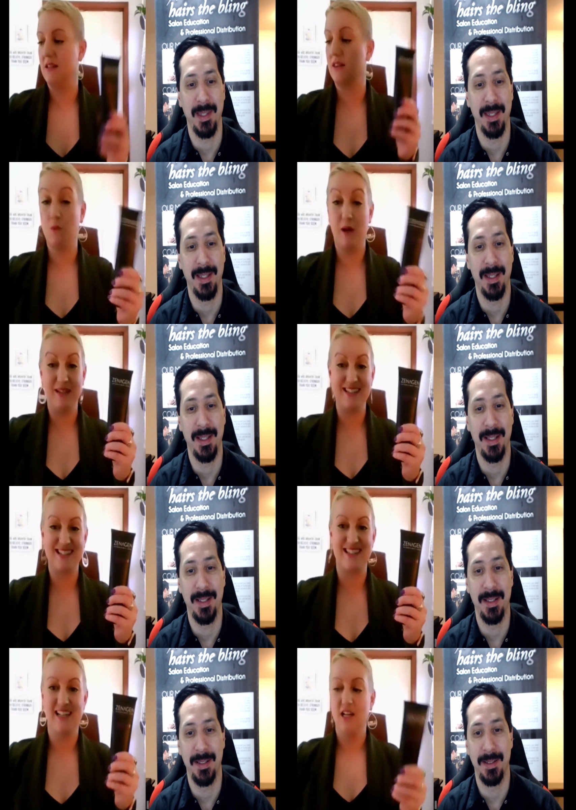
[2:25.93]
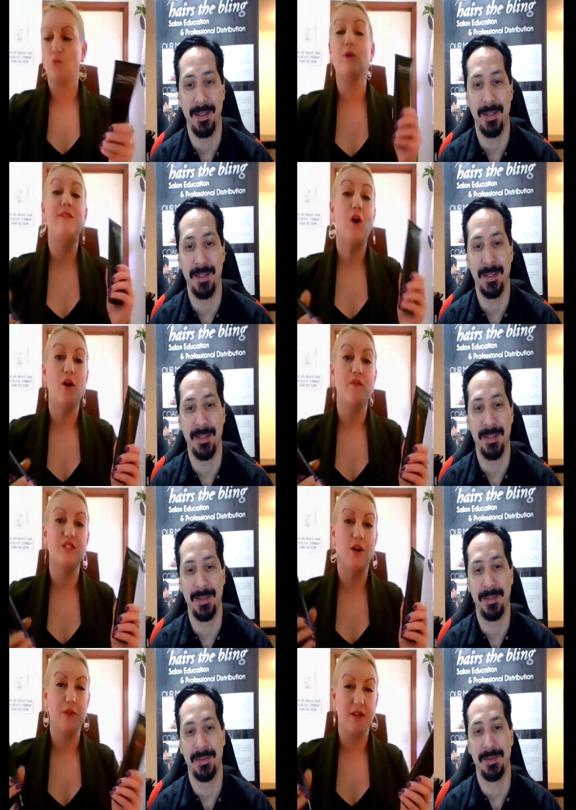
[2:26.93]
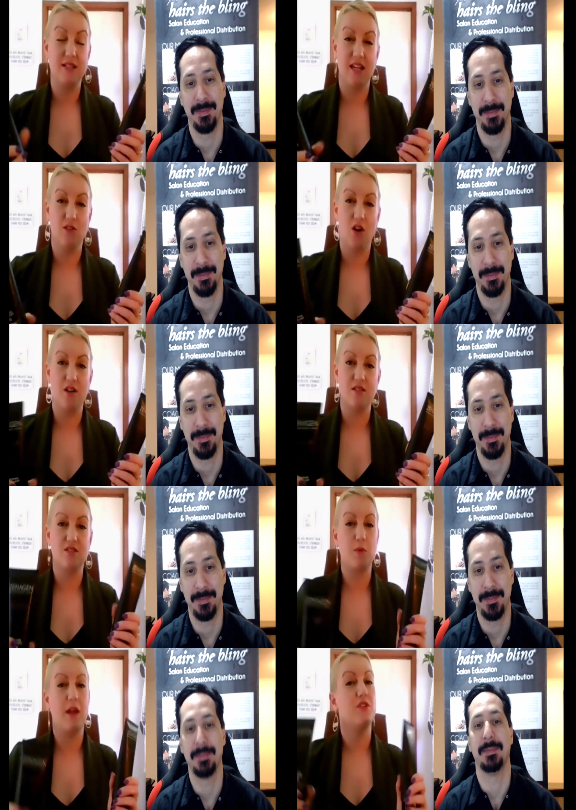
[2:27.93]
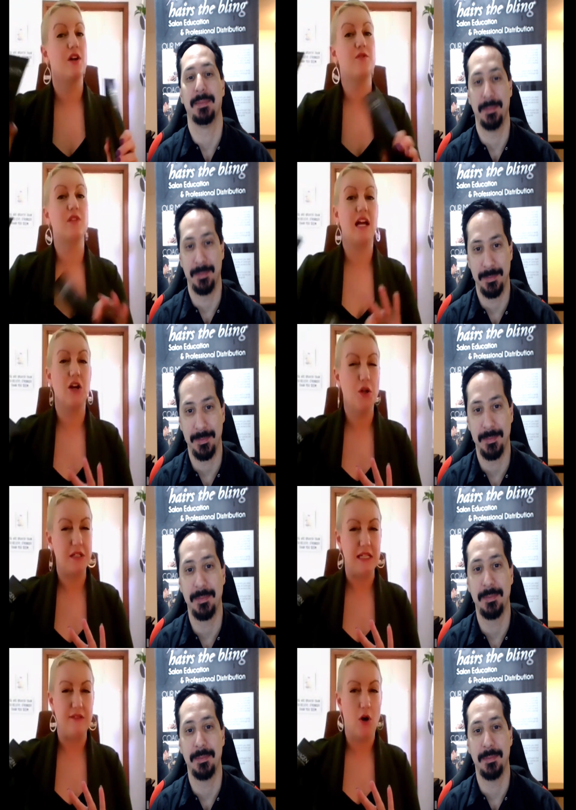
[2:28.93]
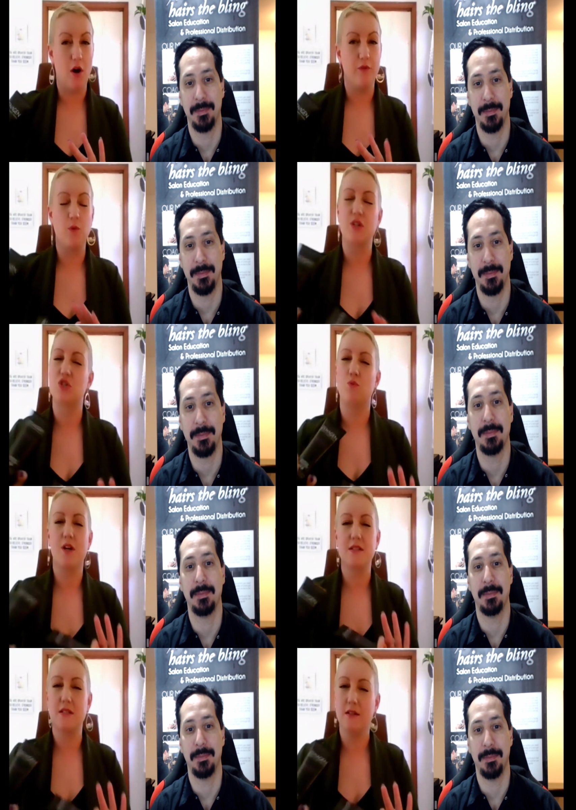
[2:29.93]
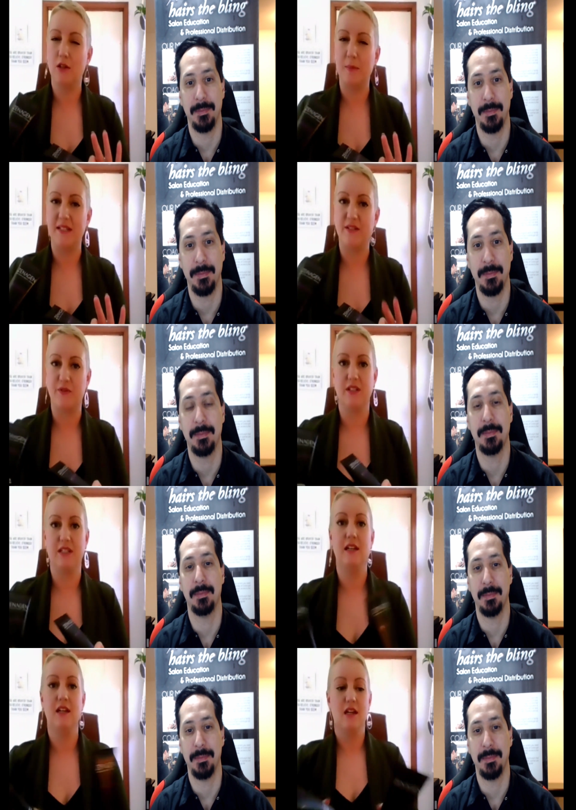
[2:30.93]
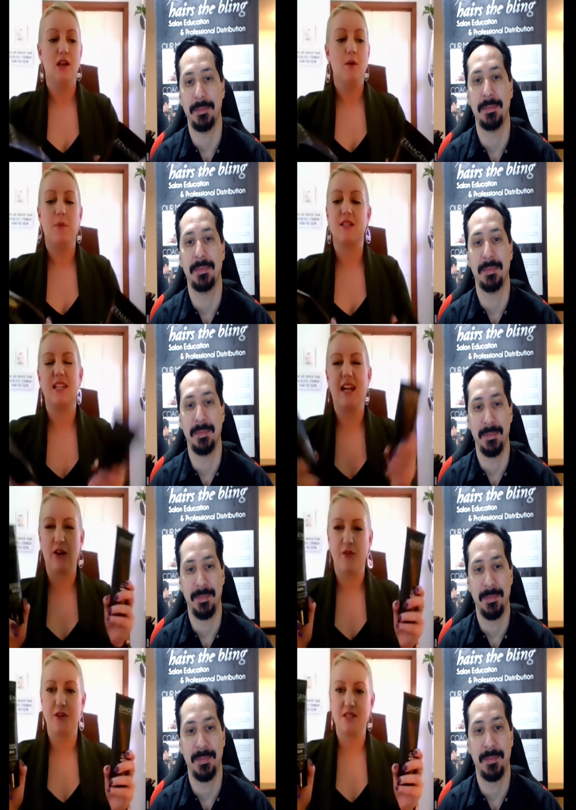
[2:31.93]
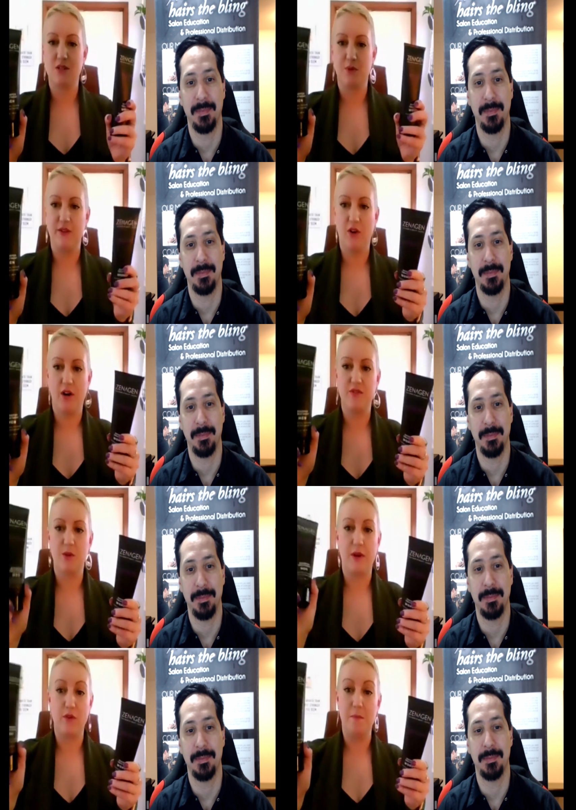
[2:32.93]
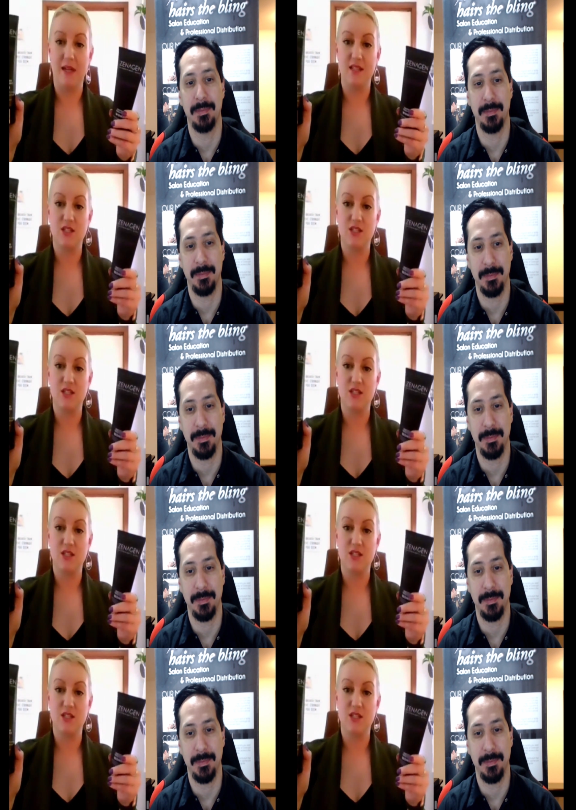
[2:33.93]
Speaker 1: the women's revolve is all things hair loss. We have another line called evolve, which works a little bit differently, but today our focus is revolve. So we have a men's